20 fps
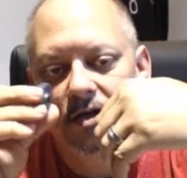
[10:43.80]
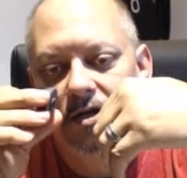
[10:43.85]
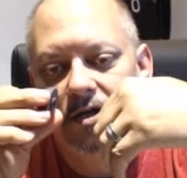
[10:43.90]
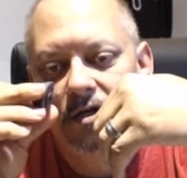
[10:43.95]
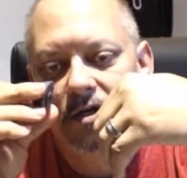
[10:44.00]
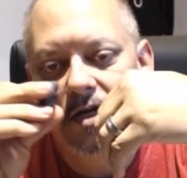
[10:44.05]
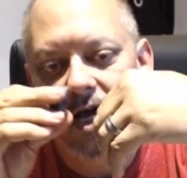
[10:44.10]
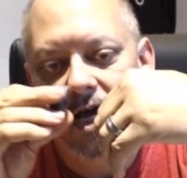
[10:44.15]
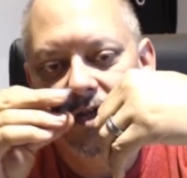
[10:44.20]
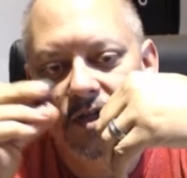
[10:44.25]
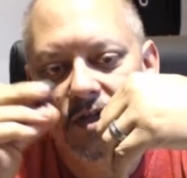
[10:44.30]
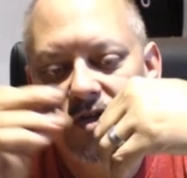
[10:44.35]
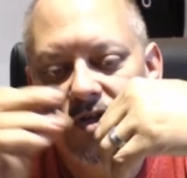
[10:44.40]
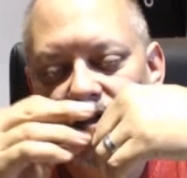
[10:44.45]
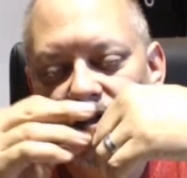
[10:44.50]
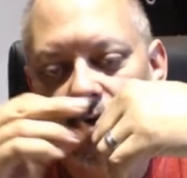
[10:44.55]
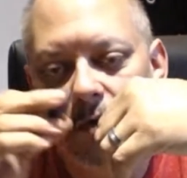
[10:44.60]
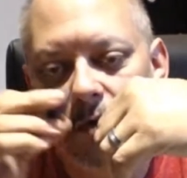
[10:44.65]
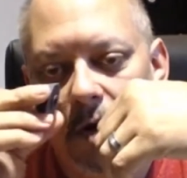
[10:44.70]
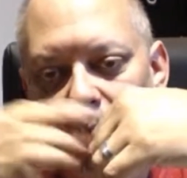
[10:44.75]
and these
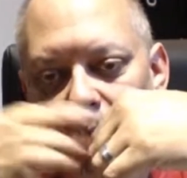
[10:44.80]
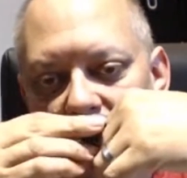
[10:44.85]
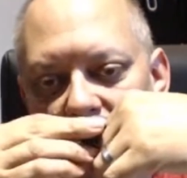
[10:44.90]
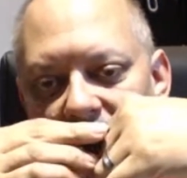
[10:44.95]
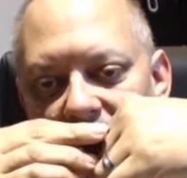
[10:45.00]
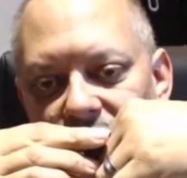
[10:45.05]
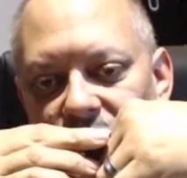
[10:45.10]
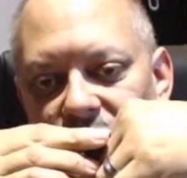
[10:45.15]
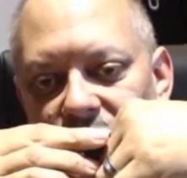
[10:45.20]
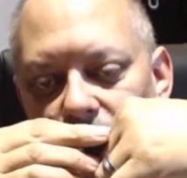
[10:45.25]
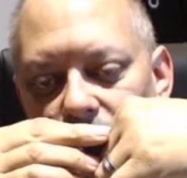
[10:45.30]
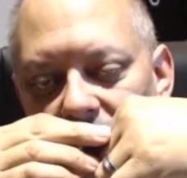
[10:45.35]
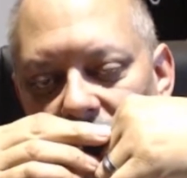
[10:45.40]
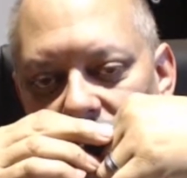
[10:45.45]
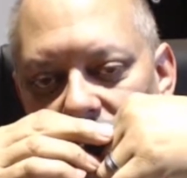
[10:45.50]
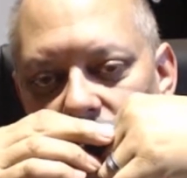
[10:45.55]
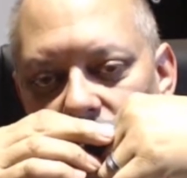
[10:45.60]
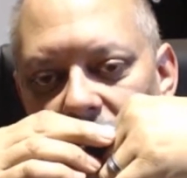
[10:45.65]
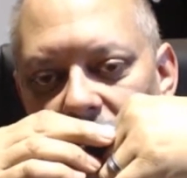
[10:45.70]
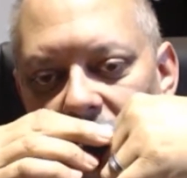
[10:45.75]
are epoxied right
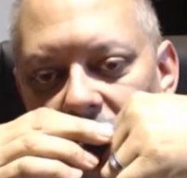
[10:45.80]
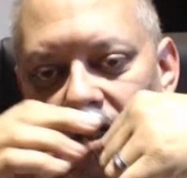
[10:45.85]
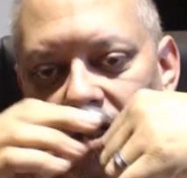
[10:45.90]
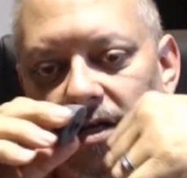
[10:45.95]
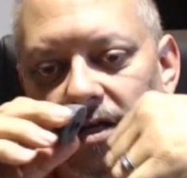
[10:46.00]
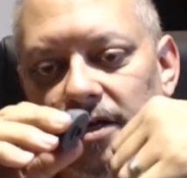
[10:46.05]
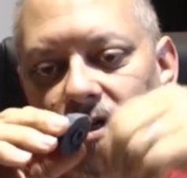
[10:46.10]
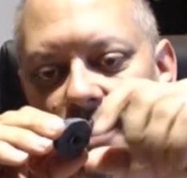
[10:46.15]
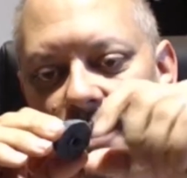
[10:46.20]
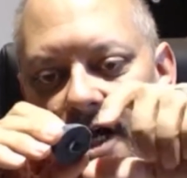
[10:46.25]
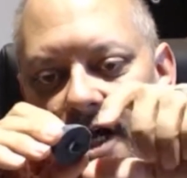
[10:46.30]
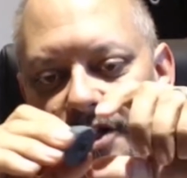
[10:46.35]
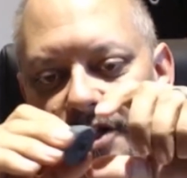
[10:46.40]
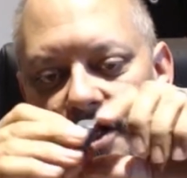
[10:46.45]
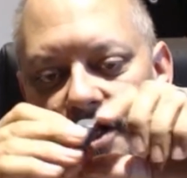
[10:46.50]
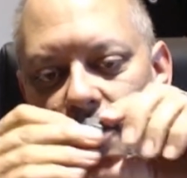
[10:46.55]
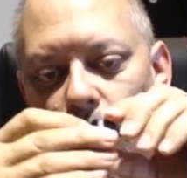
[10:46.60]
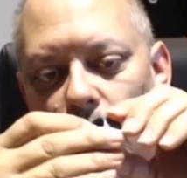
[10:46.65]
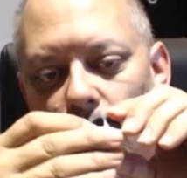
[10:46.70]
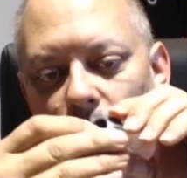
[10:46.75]
to it, and then
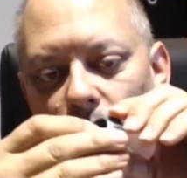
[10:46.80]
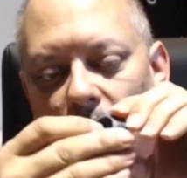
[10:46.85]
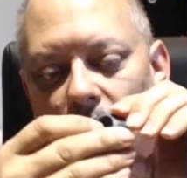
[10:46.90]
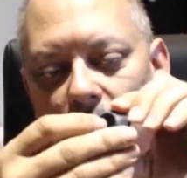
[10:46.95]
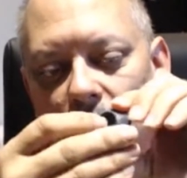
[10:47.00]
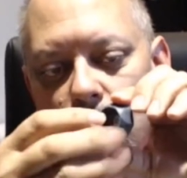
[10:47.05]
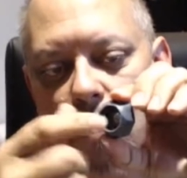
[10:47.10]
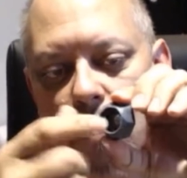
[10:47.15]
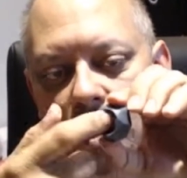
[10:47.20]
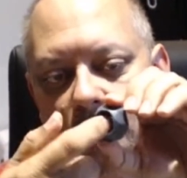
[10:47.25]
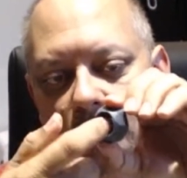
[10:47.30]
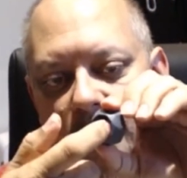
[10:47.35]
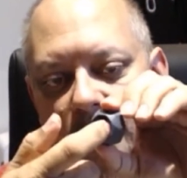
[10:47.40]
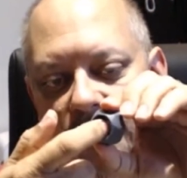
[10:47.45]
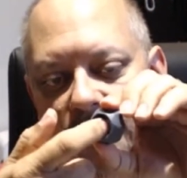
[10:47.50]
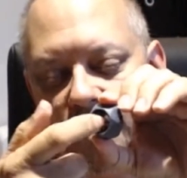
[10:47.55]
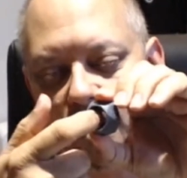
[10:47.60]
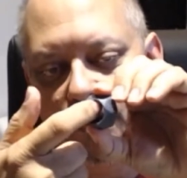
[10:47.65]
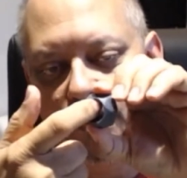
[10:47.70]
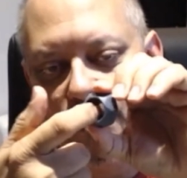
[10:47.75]
a water
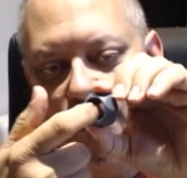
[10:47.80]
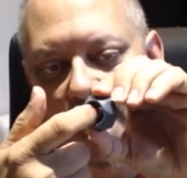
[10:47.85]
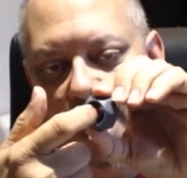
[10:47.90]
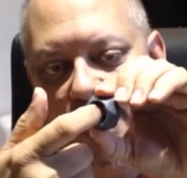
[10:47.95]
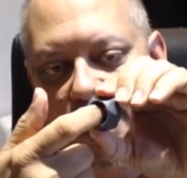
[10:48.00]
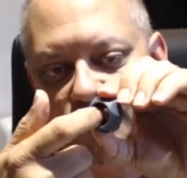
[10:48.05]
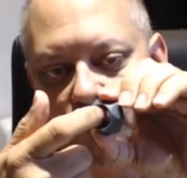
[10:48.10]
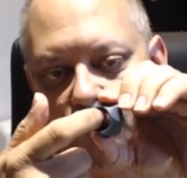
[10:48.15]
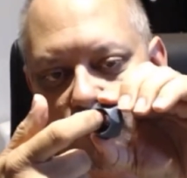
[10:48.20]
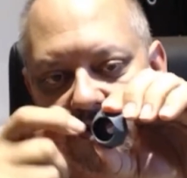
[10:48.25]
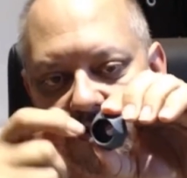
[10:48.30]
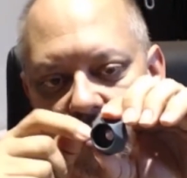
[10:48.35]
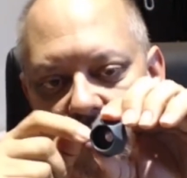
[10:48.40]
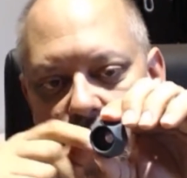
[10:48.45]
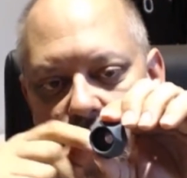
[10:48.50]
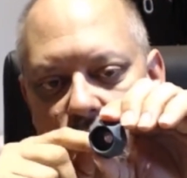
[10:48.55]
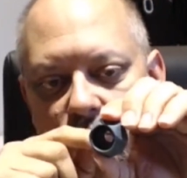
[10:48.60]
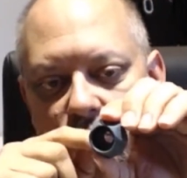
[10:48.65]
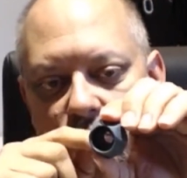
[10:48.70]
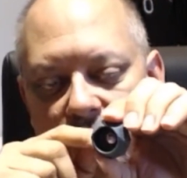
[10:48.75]
methanol nozzle is
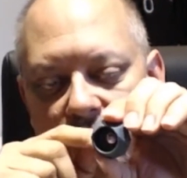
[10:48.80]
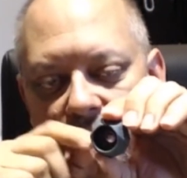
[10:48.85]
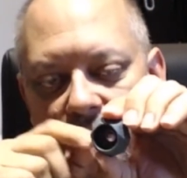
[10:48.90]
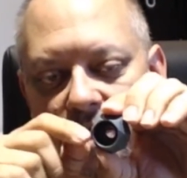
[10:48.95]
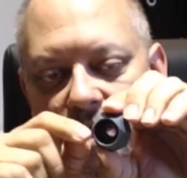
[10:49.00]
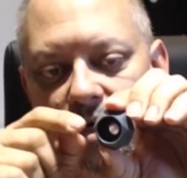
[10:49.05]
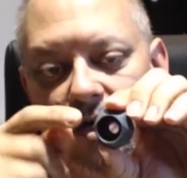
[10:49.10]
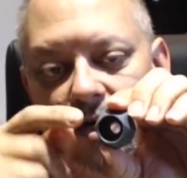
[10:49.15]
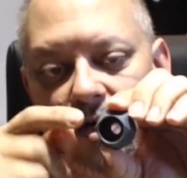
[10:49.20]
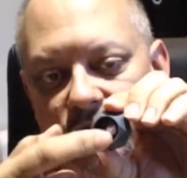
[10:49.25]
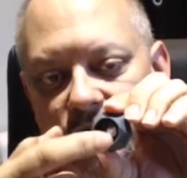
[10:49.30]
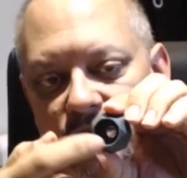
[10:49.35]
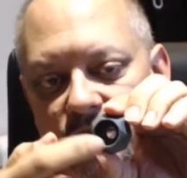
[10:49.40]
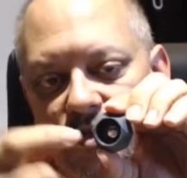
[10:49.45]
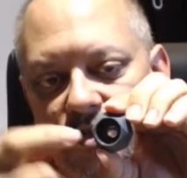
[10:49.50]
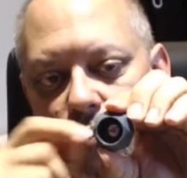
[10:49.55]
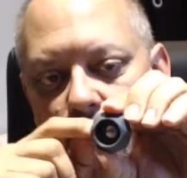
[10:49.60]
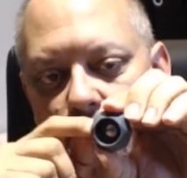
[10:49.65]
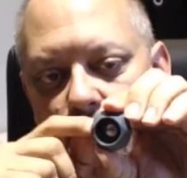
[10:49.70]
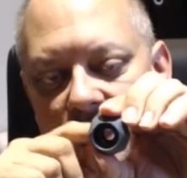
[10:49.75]
screwed right in here. And this is a
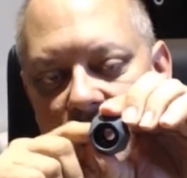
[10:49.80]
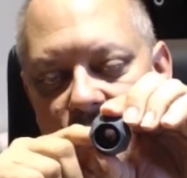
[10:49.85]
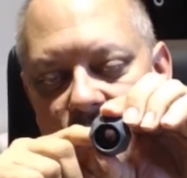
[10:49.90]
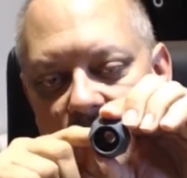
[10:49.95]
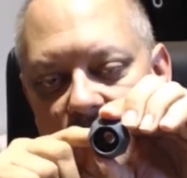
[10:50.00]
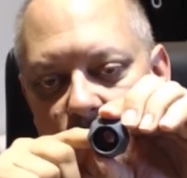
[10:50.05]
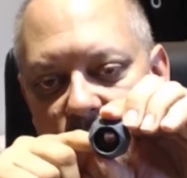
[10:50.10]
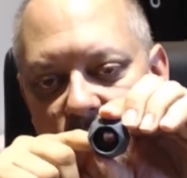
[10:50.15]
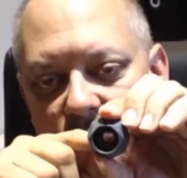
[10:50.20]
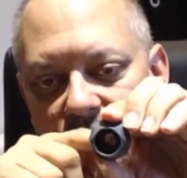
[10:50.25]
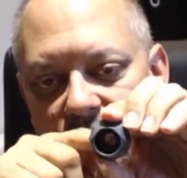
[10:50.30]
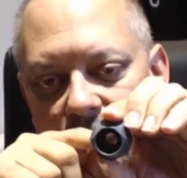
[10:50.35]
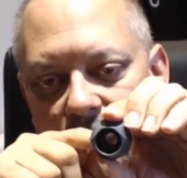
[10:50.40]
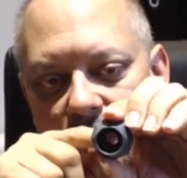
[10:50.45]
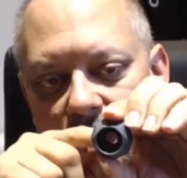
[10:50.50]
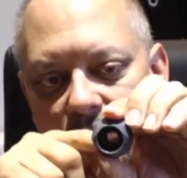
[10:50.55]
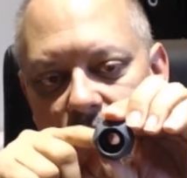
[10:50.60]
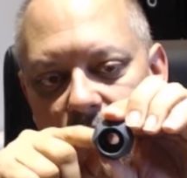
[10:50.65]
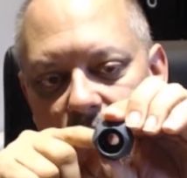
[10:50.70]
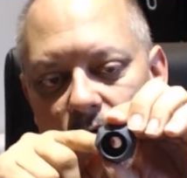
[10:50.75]
1/8
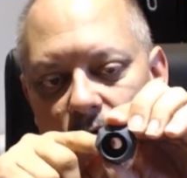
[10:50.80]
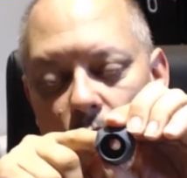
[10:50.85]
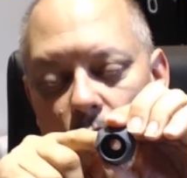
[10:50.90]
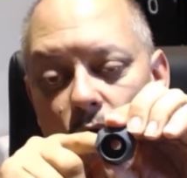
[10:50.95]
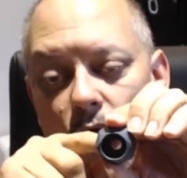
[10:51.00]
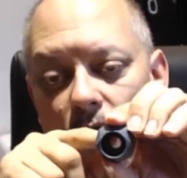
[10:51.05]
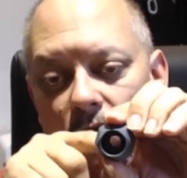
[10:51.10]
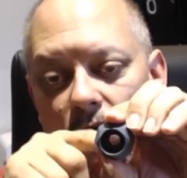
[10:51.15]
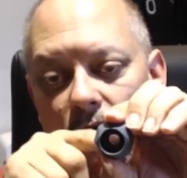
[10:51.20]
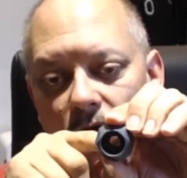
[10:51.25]
NPT hole.